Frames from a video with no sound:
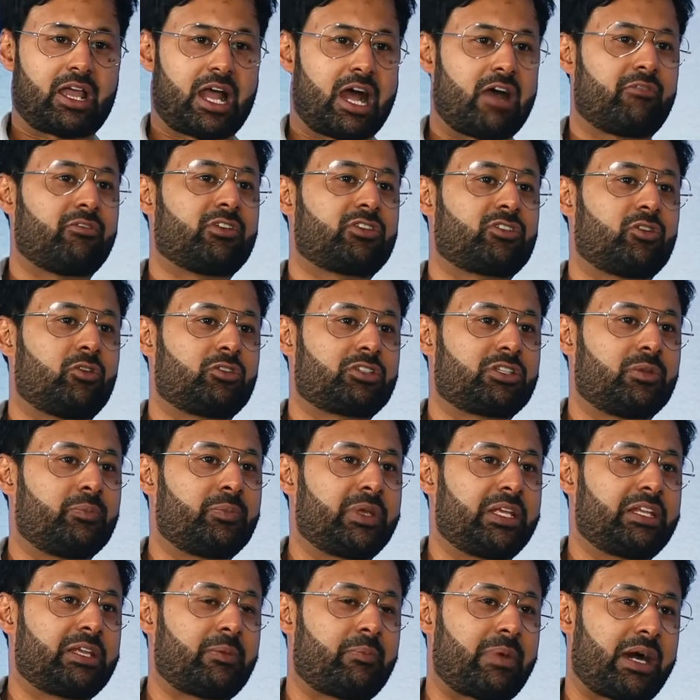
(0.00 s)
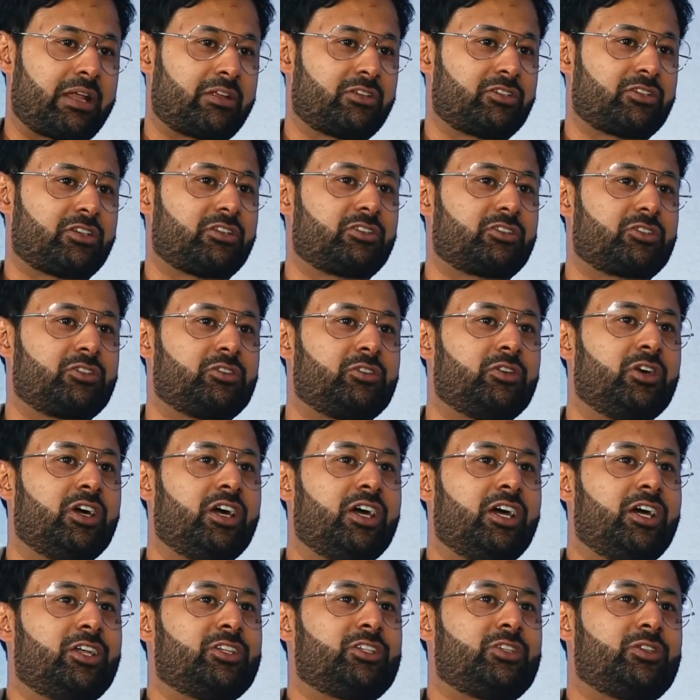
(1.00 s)
I have a social media manager to
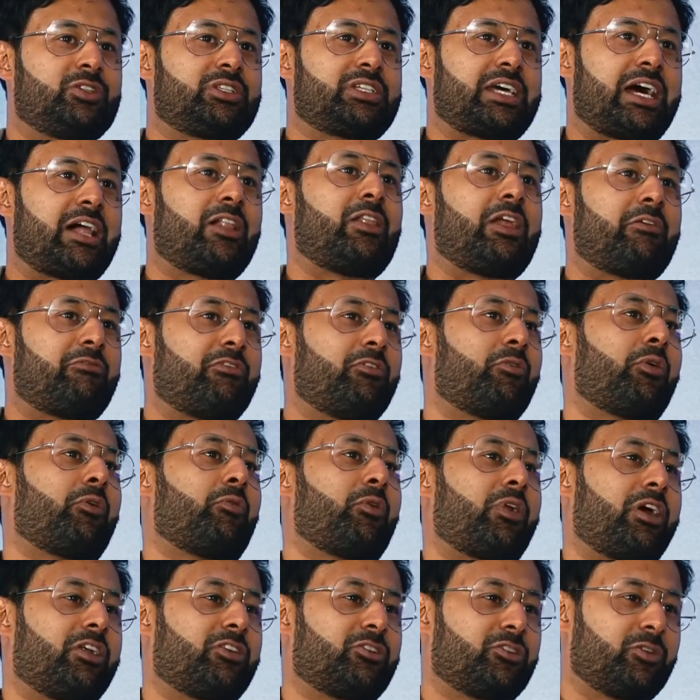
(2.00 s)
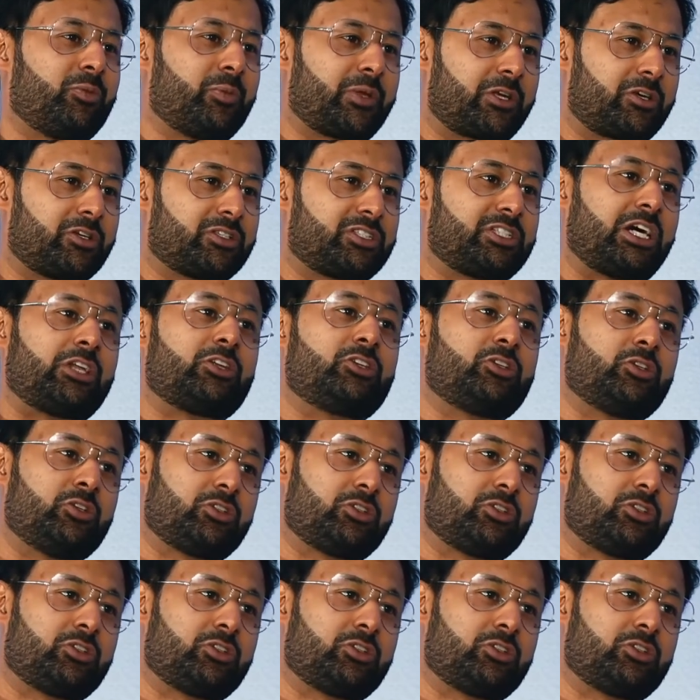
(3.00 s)
tell everyone what I do, because I